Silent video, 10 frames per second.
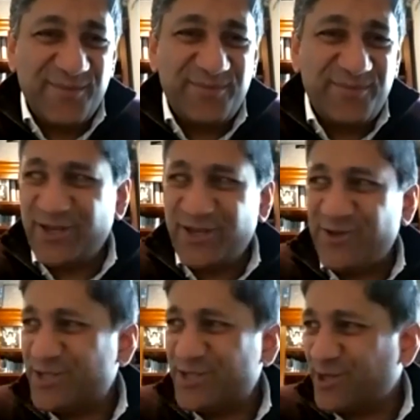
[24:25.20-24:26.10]
But you
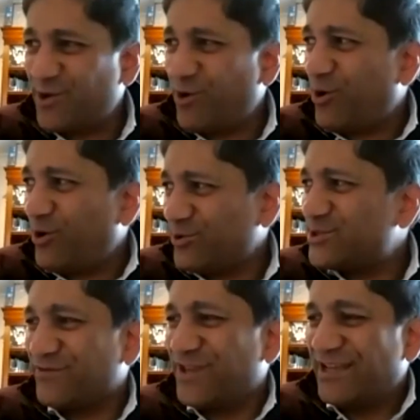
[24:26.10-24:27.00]
saw all sorts of
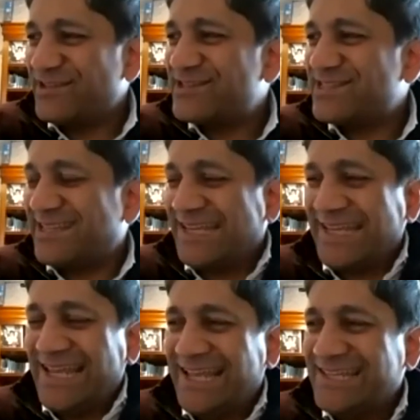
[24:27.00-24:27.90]
things
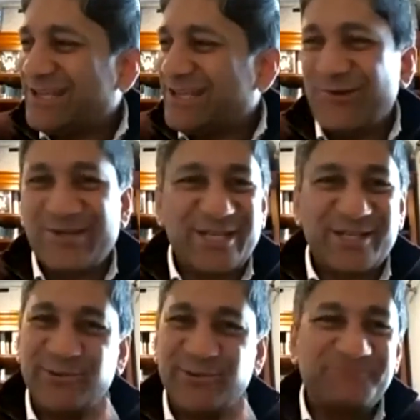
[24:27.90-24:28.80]
in security.
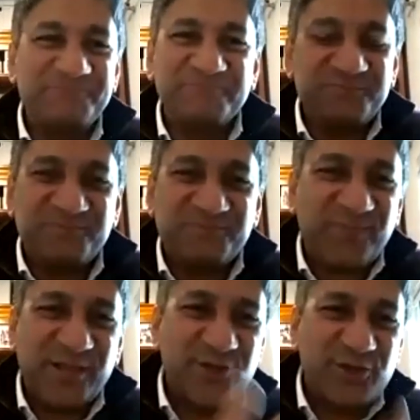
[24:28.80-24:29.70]
So
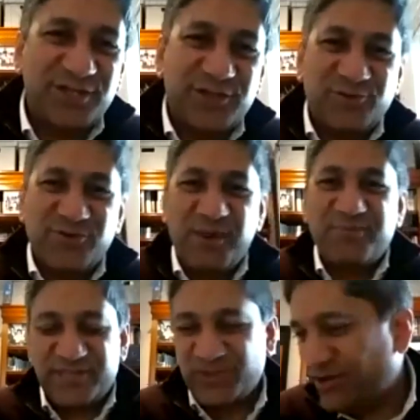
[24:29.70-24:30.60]
Julian will remember this
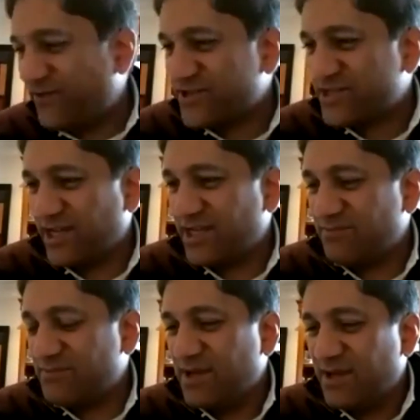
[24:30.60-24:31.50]
as well. The first
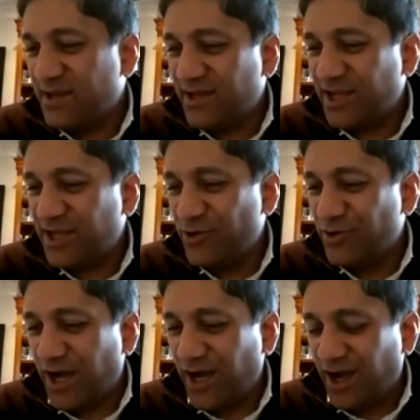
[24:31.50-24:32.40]
time, you
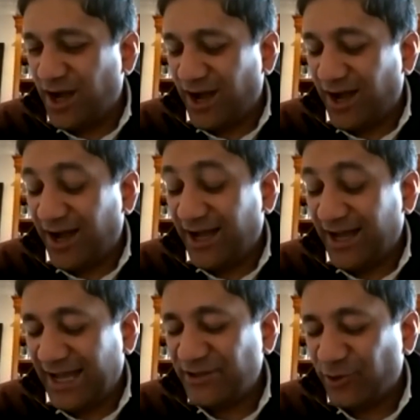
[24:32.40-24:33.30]
know,
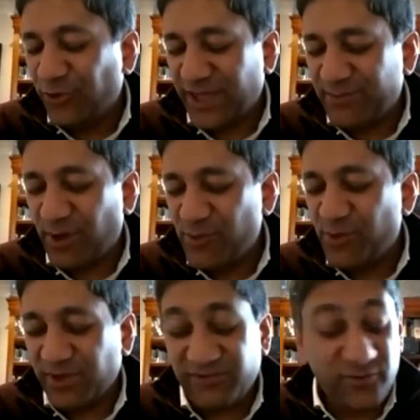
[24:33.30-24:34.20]
the whole thing about
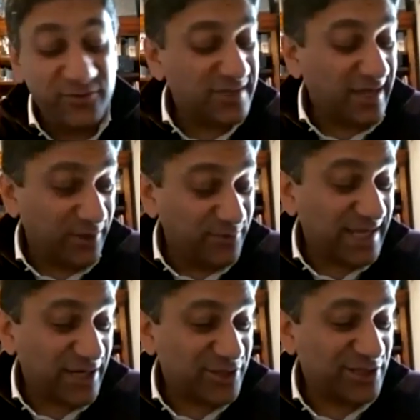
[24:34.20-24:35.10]
mobile phones, I was
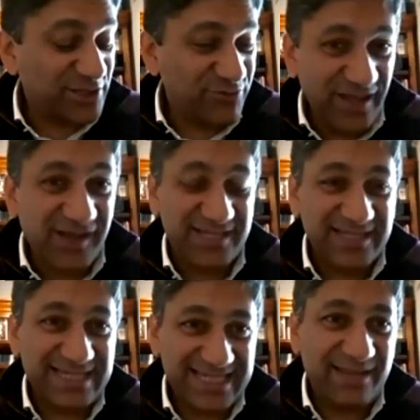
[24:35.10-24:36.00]
actually reluctant
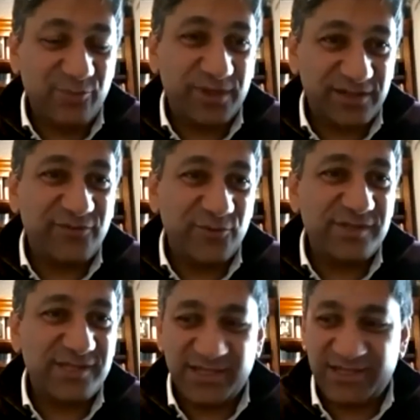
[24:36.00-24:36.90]
to take mobile
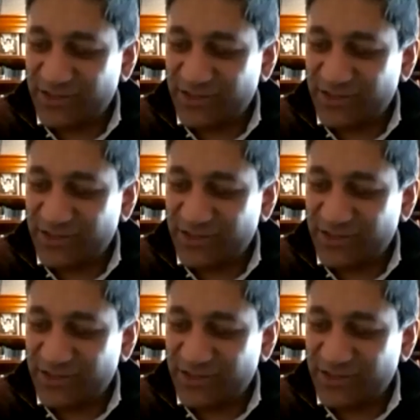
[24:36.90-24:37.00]
phones in.